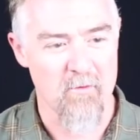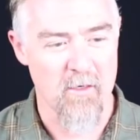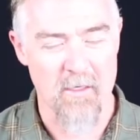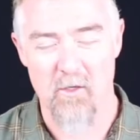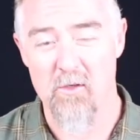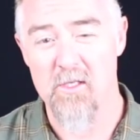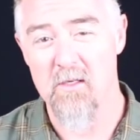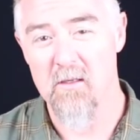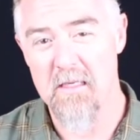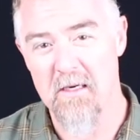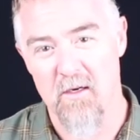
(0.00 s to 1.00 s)
Why do
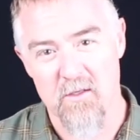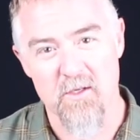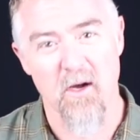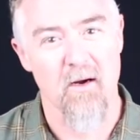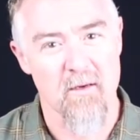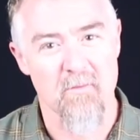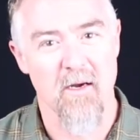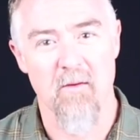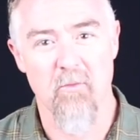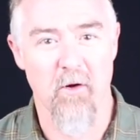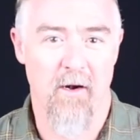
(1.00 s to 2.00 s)
Christian leaders talk
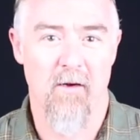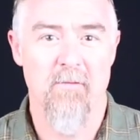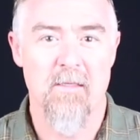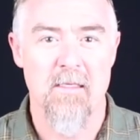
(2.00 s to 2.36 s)
about prayer?